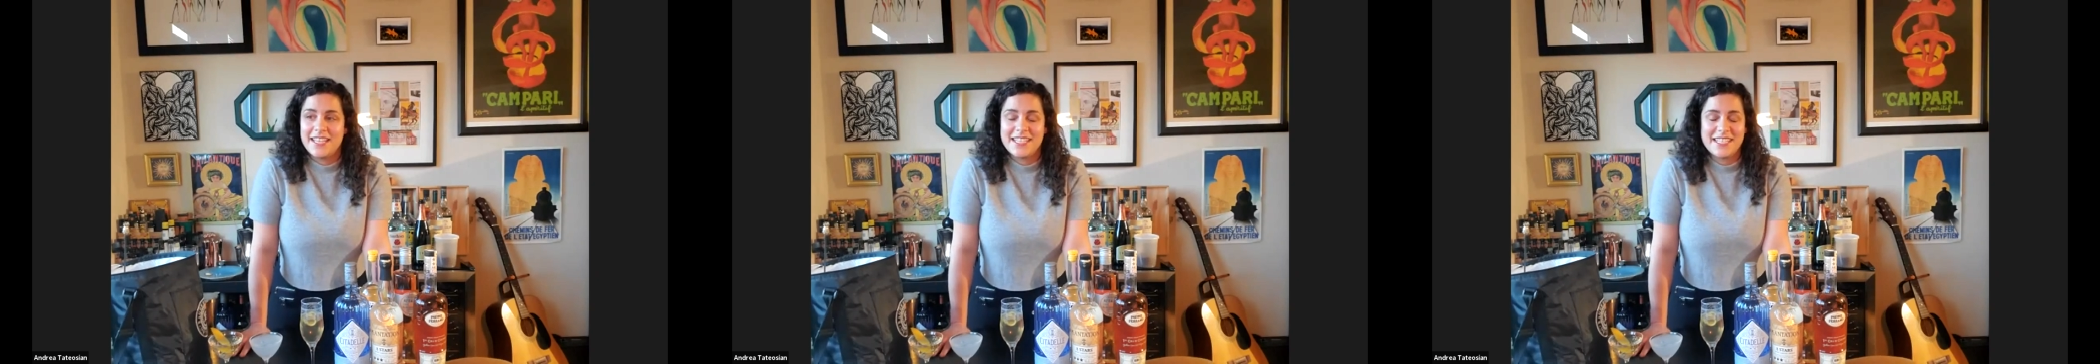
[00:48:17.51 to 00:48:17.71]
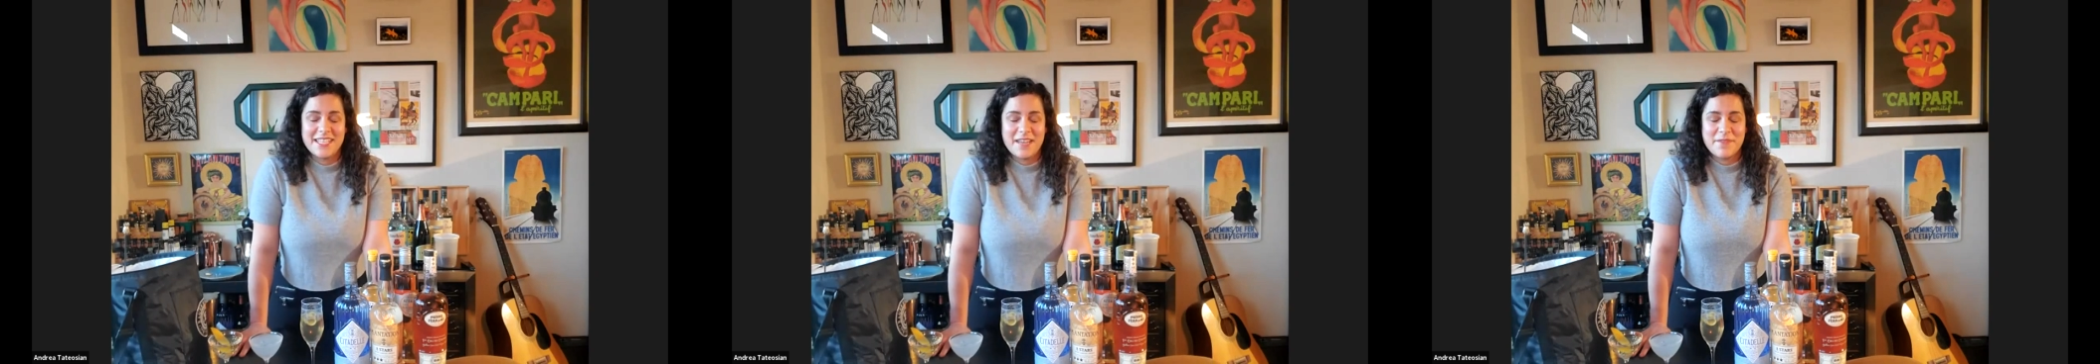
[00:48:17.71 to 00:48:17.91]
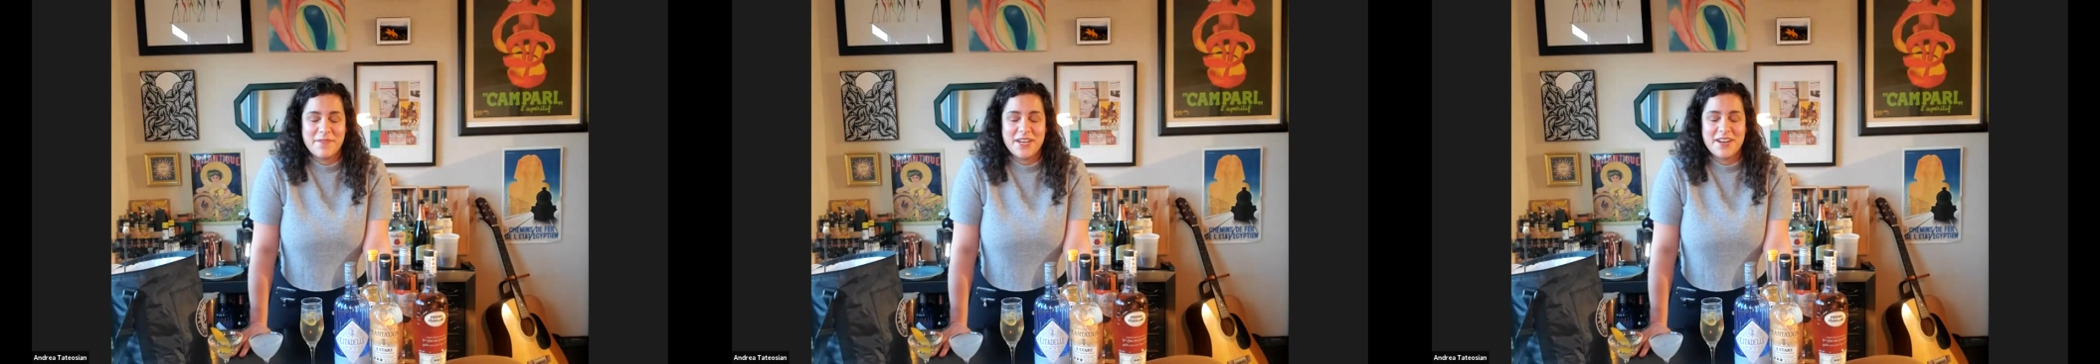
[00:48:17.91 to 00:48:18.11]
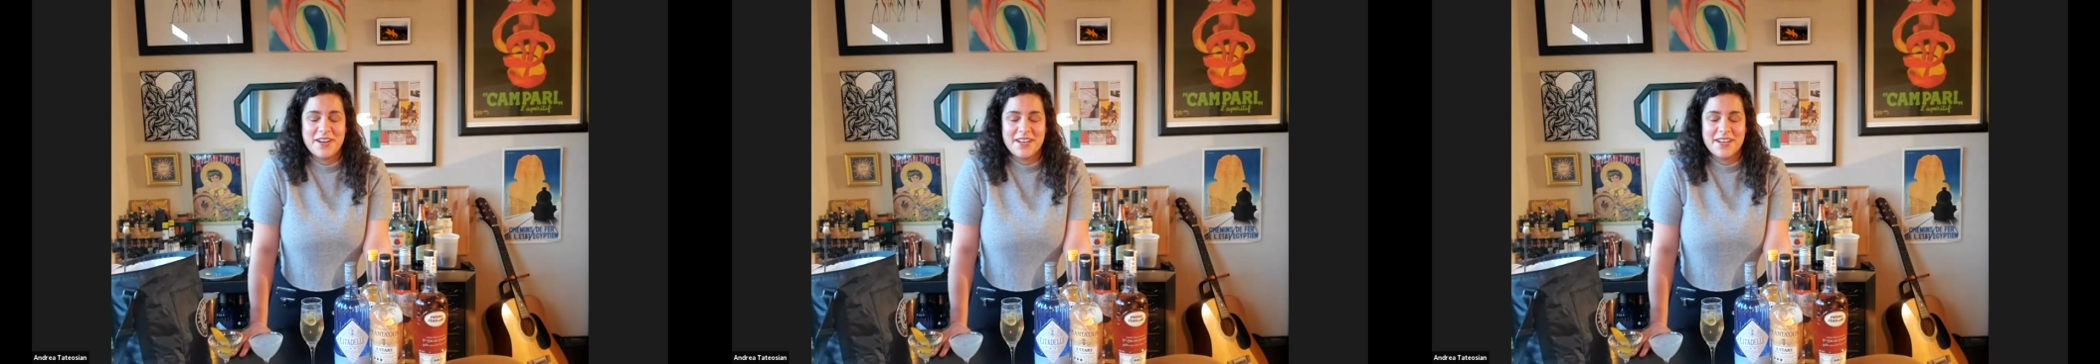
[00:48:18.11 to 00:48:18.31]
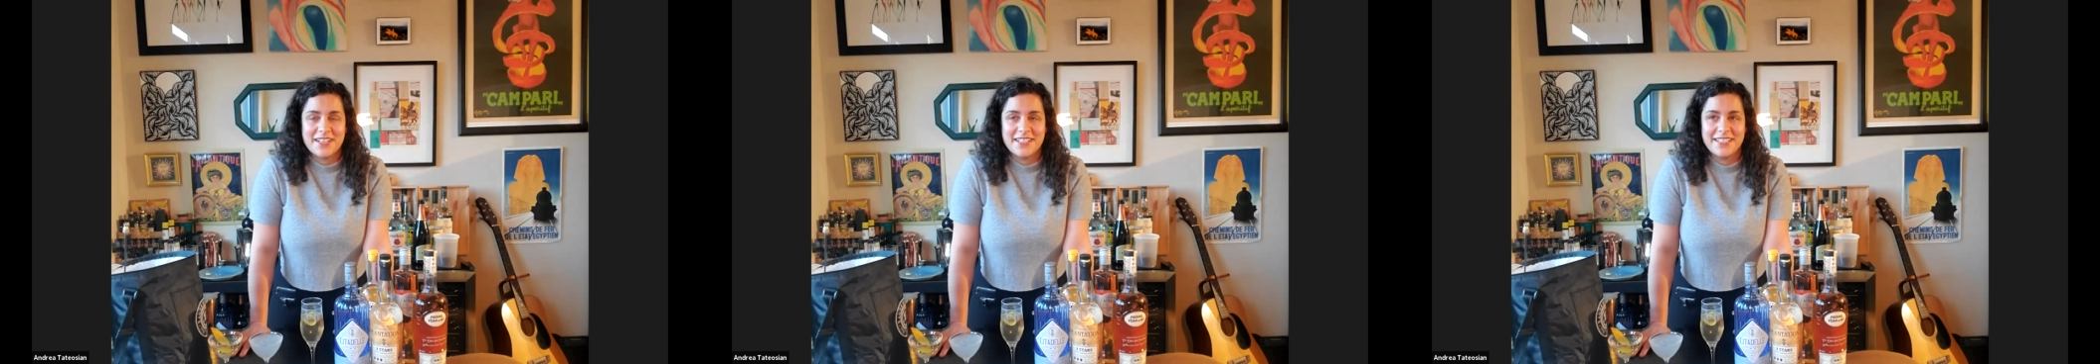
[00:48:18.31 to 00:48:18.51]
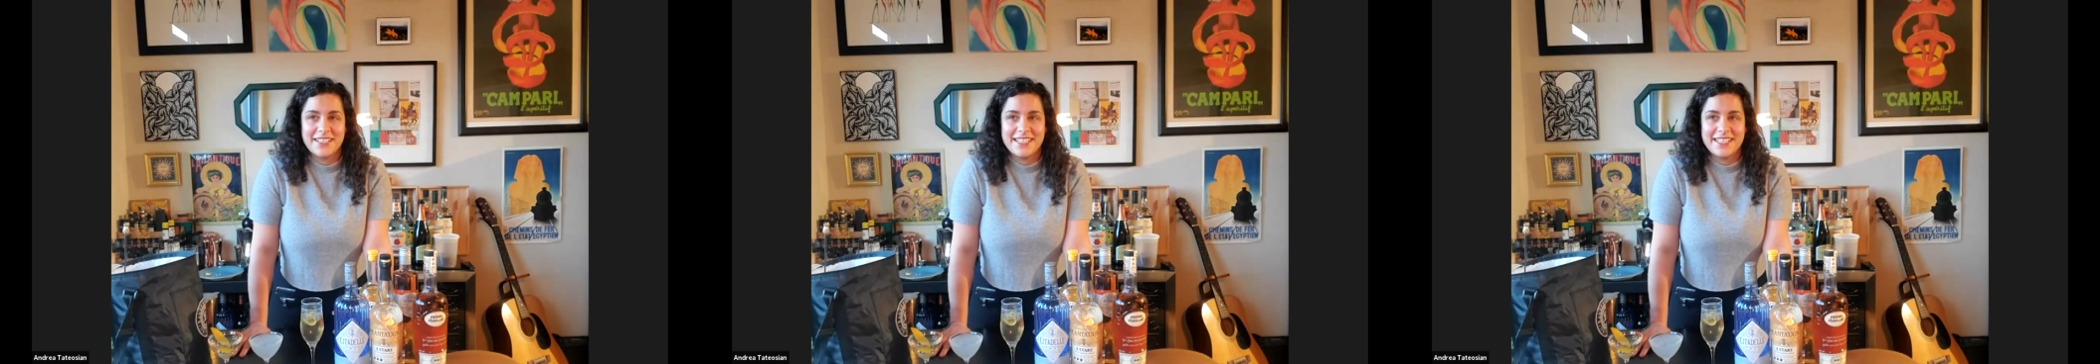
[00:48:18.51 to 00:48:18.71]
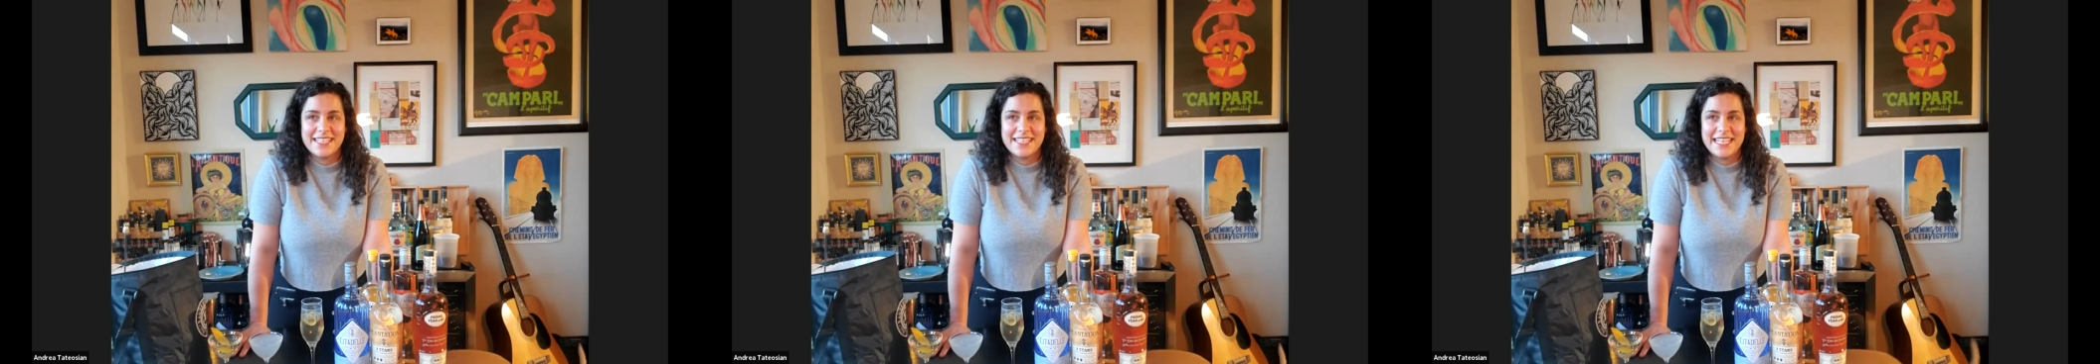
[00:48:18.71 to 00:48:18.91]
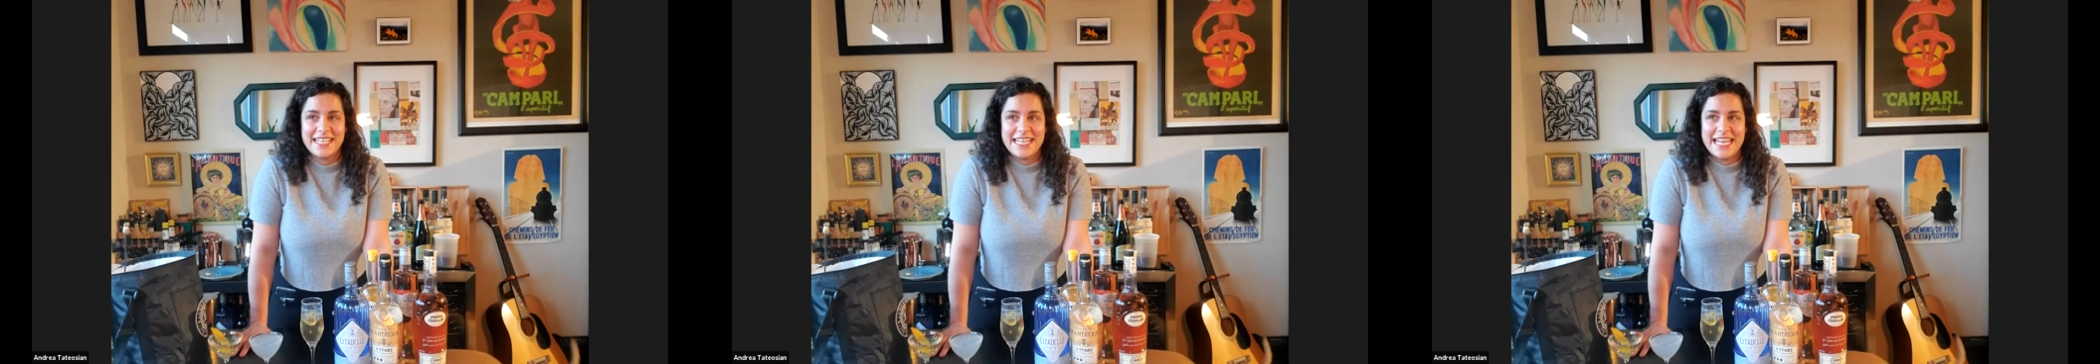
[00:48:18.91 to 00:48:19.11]
this seminar
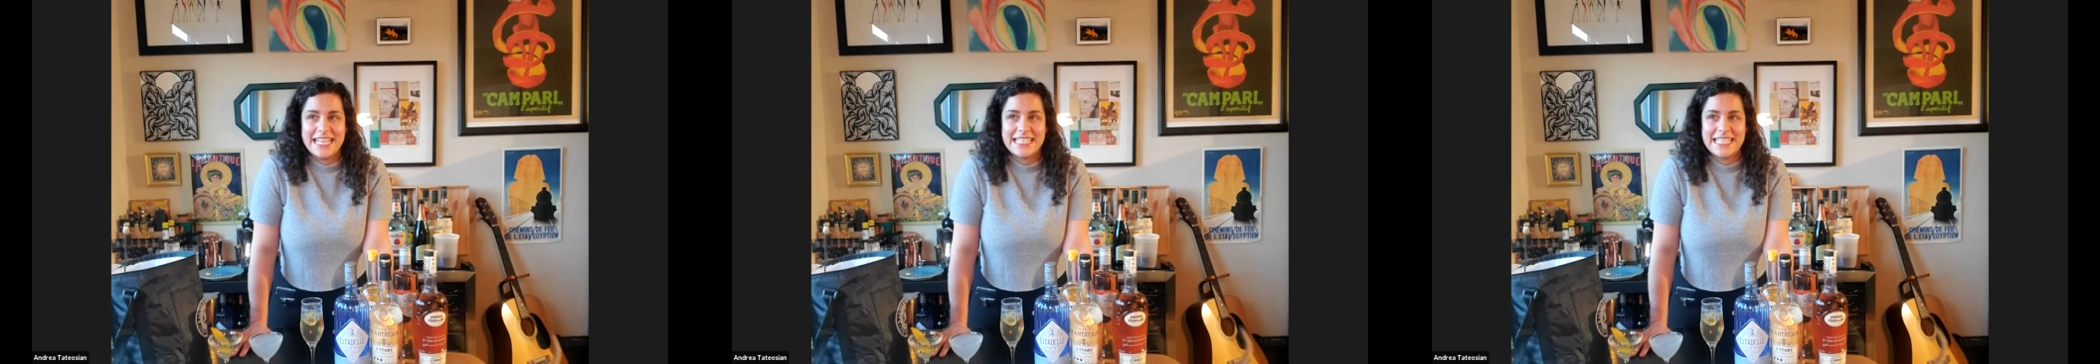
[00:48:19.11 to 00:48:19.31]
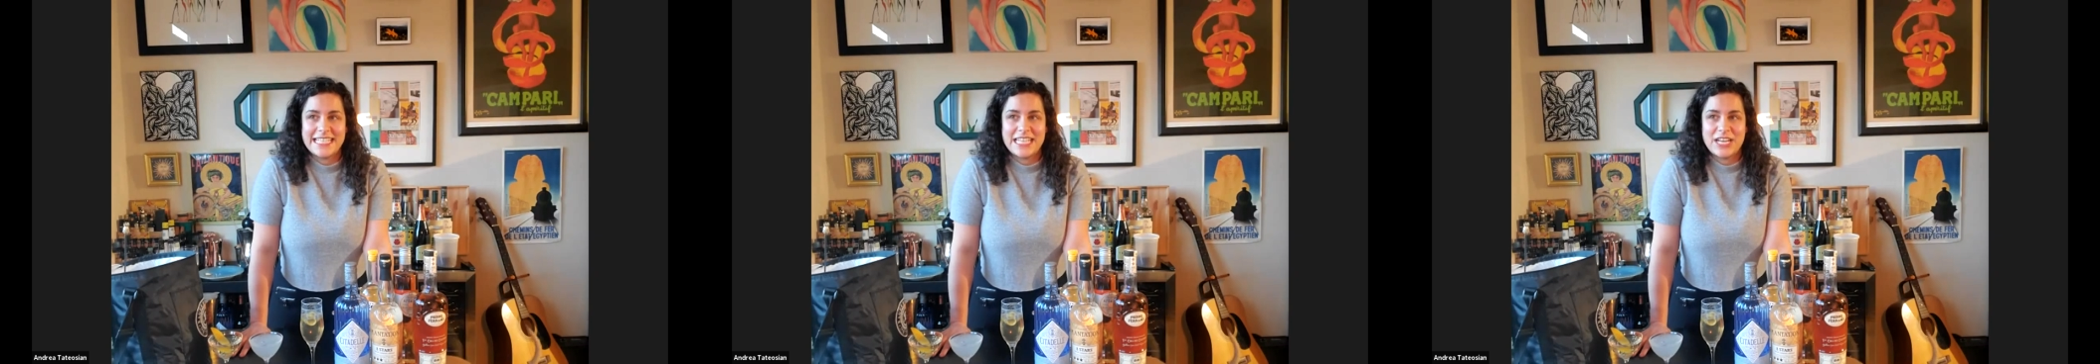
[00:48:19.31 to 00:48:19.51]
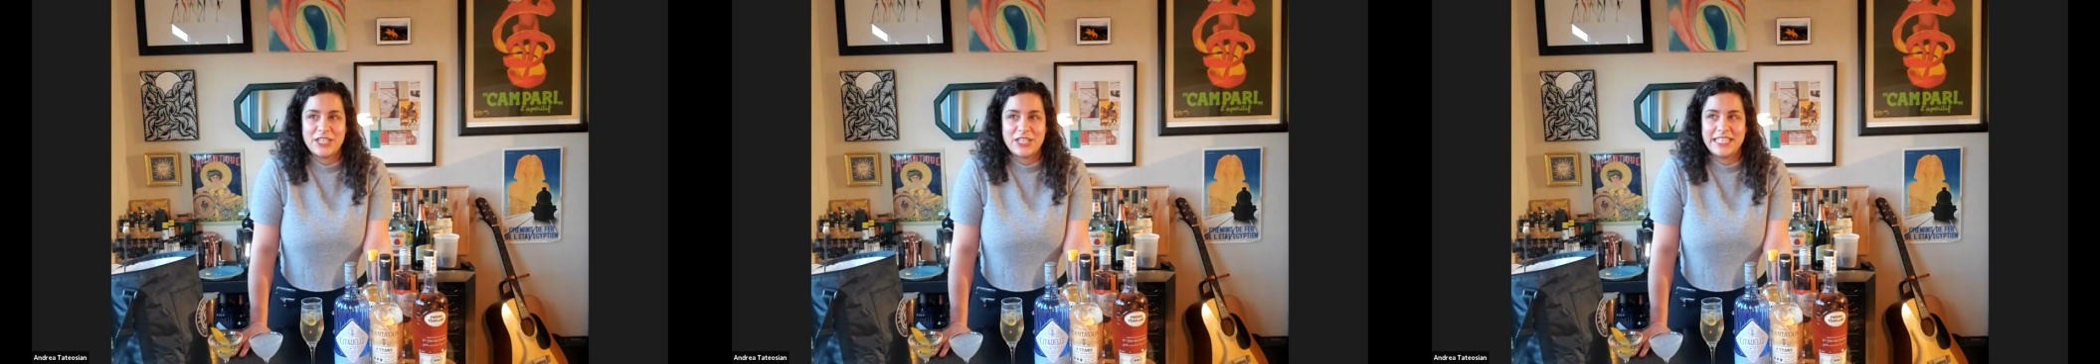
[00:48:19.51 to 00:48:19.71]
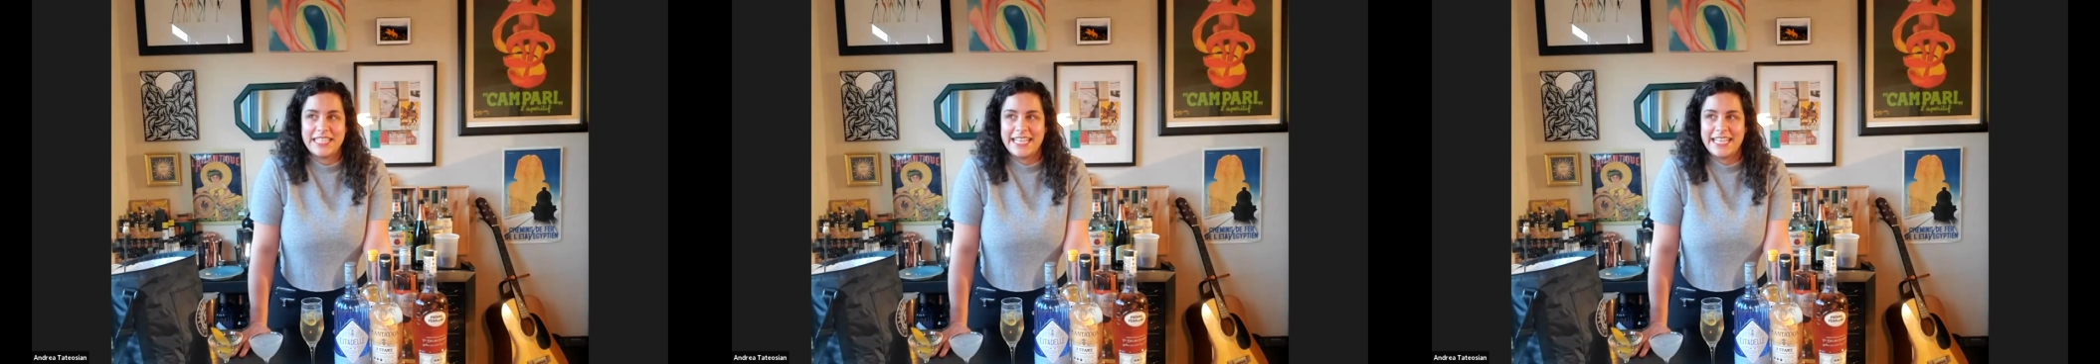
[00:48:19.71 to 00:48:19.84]
isn't necessarily